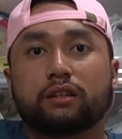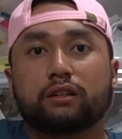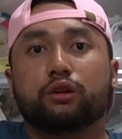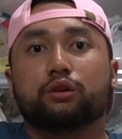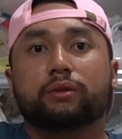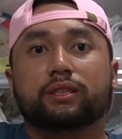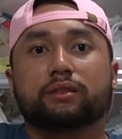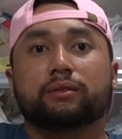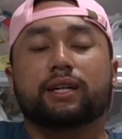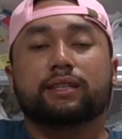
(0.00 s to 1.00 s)
Yo, what's
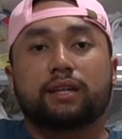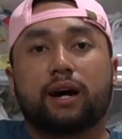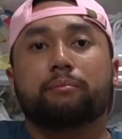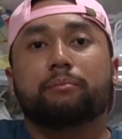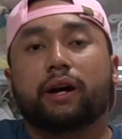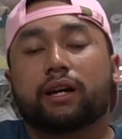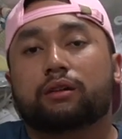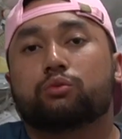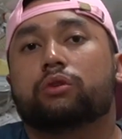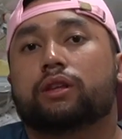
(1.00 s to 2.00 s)
up guys? I'm
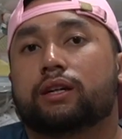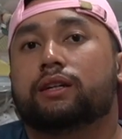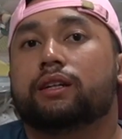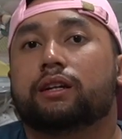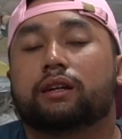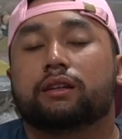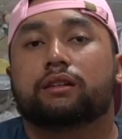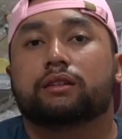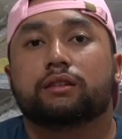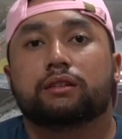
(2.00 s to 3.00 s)
back with
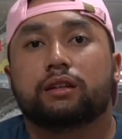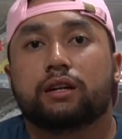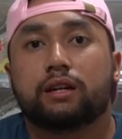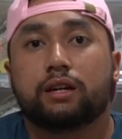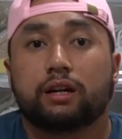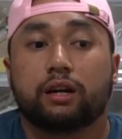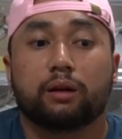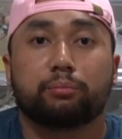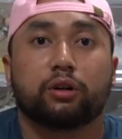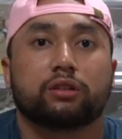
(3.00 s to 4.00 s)
another
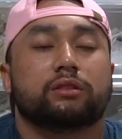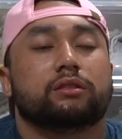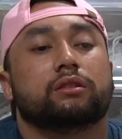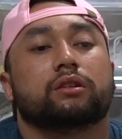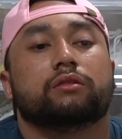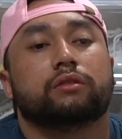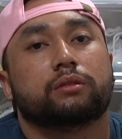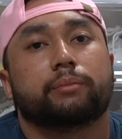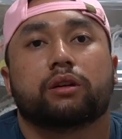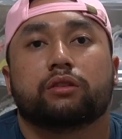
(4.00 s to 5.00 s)
unboxing of the
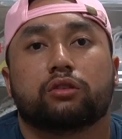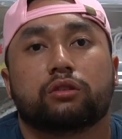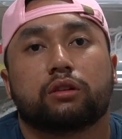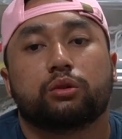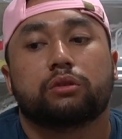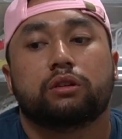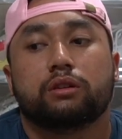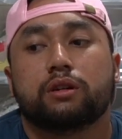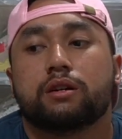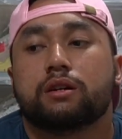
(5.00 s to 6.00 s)
marathon clothing.
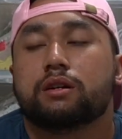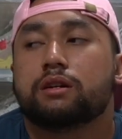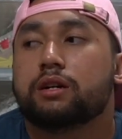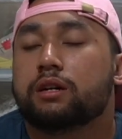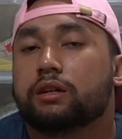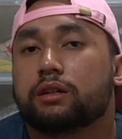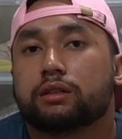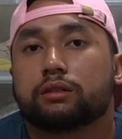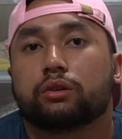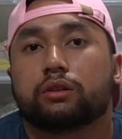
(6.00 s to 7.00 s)

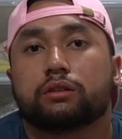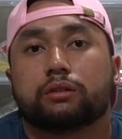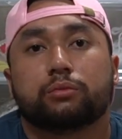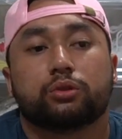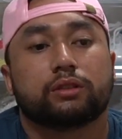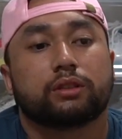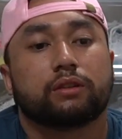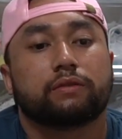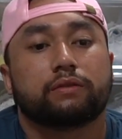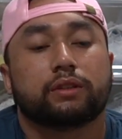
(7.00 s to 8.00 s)
So I got some more
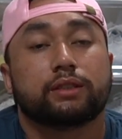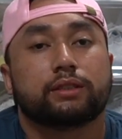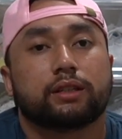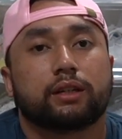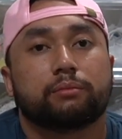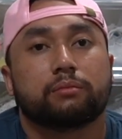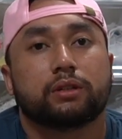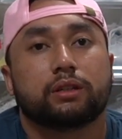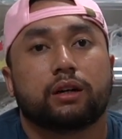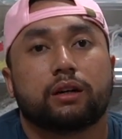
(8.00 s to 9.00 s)
stuff this time
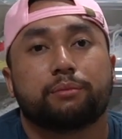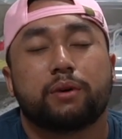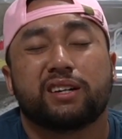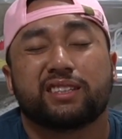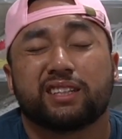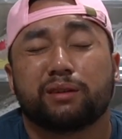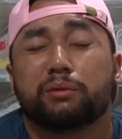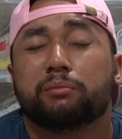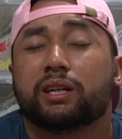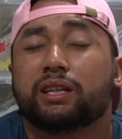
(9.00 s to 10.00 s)
in
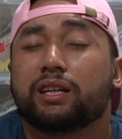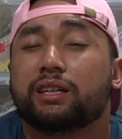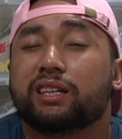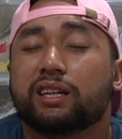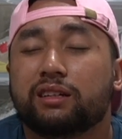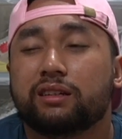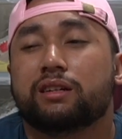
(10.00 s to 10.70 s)
Cyber Monday again.